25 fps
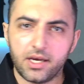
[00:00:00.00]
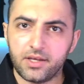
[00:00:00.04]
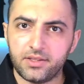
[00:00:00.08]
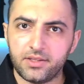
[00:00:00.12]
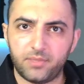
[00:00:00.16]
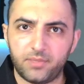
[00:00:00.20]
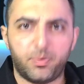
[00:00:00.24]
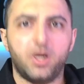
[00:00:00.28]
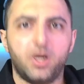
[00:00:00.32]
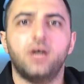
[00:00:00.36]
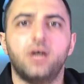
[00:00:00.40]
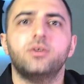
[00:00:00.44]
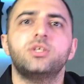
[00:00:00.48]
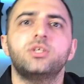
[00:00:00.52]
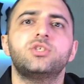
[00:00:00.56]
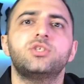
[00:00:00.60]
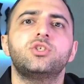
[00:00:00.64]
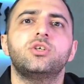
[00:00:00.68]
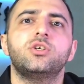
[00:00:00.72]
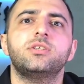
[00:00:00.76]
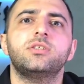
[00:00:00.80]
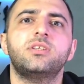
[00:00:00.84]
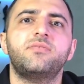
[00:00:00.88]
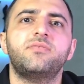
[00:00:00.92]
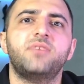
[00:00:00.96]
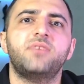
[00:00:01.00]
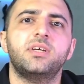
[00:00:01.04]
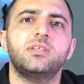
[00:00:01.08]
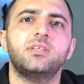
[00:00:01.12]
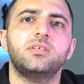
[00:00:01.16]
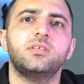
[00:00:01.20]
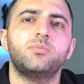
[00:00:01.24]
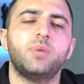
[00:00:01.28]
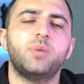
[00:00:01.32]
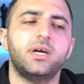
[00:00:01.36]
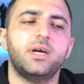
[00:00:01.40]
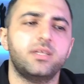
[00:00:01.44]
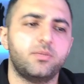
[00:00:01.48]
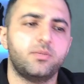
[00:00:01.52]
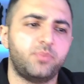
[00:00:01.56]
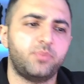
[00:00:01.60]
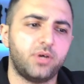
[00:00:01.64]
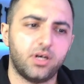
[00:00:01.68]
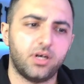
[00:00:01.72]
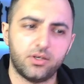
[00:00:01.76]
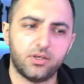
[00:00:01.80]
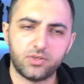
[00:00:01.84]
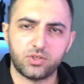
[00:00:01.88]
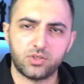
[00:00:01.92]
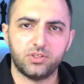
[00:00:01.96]
The pawn is not defended by the
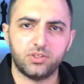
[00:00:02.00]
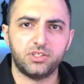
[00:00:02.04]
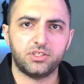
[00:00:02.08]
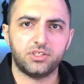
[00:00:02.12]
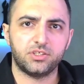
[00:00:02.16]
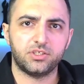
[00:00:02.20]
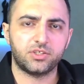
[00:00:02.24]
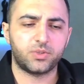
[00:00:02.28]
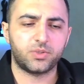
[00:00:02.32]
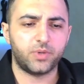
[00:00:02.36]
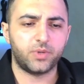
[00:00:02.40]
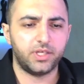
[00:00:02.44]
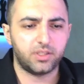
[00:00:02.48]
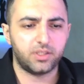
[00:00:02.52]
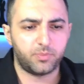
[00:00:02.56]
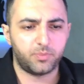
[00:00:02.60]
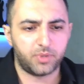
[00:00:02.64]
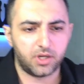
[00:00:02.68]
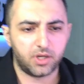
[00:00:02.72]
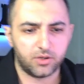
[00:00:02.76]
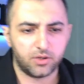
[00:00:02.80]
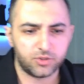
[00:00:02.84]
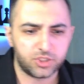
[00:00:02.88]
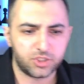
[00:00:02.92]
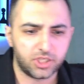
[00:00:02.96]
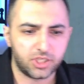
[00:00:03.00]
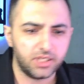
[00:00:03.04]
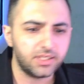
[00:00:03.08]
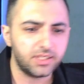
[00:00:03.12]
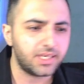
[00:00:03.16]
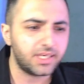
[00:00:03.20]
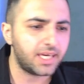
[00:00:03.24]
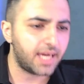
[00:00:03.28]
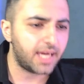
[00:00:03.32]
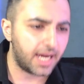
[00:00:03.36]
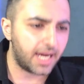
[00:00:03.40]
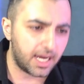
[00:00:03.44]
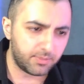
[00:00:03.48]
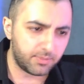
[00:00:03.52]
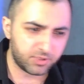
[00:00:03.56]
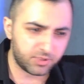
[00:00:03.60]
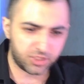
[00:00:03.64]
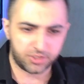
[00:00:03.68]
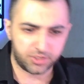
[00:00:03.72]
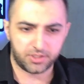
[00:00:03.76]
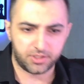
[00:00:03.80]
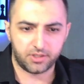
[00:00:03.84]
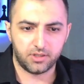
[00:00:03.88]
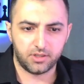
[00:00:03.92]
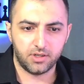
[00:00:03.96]
pawn, so you didn't create a pawn chain.
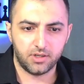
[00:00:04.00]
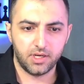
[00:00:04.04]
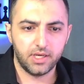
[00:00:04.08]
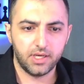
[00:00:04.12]
Capture.